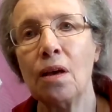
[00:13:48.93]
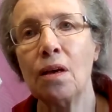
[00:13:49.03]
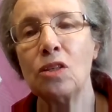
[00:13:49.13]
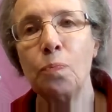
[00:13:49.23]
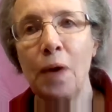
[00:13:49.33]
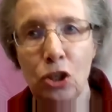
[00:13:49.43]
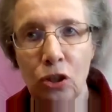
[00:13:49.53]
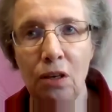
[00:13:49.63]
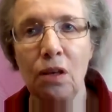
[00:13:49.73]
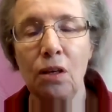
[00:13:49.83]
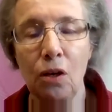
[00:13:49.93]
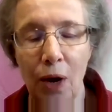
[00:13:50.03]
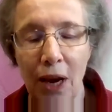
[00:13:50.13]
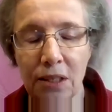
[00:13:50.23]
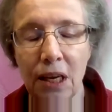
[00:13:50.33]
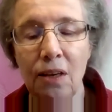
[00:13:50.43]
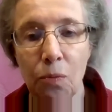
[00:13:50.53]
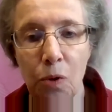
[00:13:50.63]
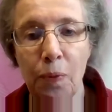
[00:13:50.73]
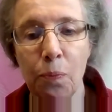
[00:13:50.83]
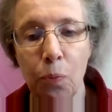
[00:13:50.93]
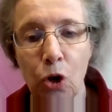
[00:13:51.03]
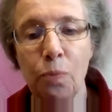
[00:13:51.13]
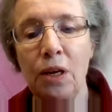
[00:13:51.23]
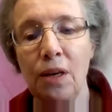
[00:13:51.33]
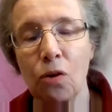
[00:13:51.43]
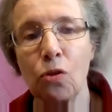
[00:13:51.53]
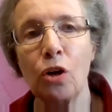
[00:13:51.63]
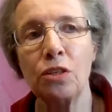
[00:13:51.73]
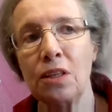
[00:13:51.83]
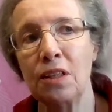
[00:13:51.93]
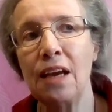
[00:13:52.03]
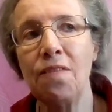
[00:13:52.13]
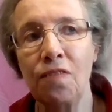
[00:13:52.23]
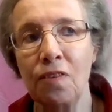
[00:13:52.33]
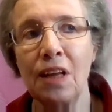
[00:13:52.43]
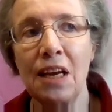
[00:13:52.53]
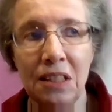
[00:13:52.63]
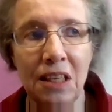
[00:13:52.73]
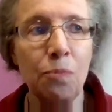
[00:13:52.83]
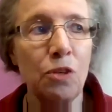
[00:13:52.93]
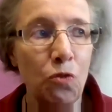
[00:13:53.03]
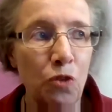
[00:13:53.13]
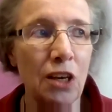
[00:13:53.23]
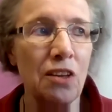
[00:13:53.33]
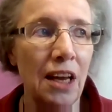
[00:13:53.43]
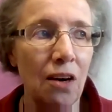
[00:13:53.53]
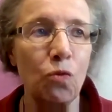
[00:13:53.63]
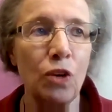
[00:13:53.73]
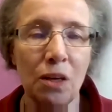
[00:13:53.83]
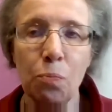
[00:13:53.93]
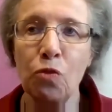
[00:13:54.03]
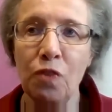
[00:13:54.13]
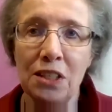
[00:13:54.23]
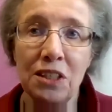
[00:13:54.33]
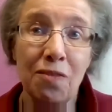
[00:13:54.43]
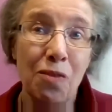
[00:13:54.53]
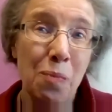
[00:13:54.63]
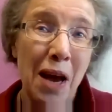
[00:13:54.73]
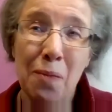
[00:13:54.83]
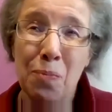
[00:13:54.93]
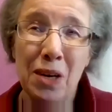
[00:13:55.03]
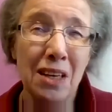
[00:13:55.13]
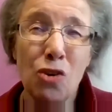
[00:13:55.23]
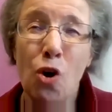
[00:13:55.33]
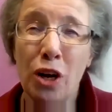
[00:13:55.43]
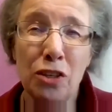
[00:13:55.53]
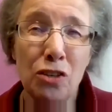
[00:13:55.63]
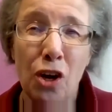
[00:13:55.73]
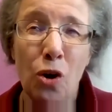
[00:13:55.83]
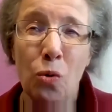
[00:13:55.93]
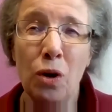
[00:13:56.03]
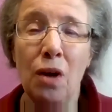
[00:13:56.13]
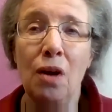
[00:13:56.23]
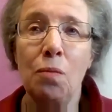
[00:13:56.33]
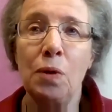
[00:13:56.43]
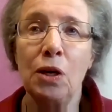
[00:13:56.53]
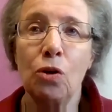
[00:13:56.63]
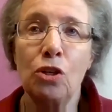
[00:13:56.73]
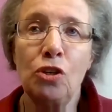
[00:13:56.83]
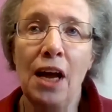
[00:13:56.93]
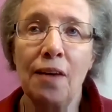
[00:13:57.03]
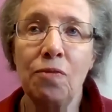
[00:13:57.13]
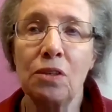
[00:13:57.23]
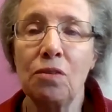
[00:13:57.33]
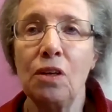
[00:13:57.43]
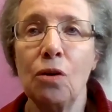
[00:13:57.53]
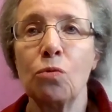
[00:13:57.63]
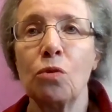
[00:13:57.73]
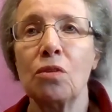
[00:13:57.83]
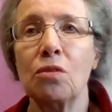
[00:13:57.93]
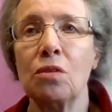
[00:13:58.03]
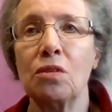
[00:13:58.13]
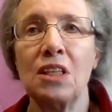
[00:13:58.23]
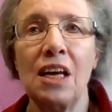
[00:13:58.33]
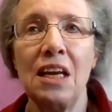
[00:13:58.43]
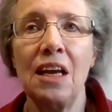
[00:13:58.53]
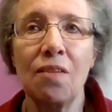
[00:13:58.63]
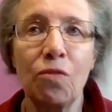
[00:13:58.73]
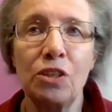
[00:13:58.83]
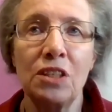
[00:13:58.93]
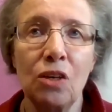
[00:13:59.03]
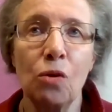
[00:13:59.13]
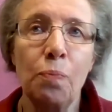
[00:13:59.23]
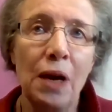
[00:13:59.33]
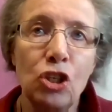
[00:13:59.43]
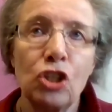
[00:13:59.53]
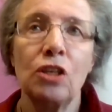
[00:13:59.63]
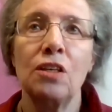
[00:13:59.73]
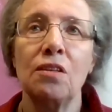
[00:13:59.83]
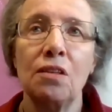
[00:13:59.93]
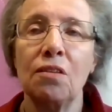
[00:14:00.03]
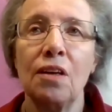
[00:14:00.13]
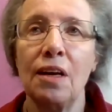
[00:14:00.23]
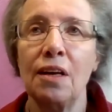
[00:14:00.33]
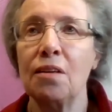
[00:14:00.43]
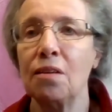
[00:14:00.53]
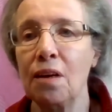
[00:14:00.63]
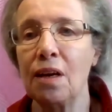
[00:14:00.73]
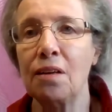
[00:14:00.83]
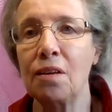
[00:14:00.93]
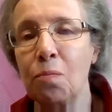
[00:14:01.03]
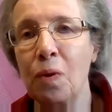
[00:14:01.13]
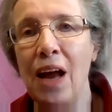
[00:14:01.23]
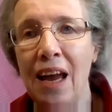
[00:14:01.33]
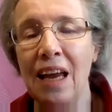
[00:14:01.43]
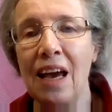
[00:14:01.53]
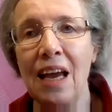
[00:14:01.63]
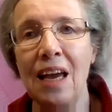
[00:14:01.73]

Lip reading: especially, you know, asking them about permanent hair loss, and they seem to feel that it really prevents that from happening. It's hard to know because you'd have to, you know, study every single patient but I have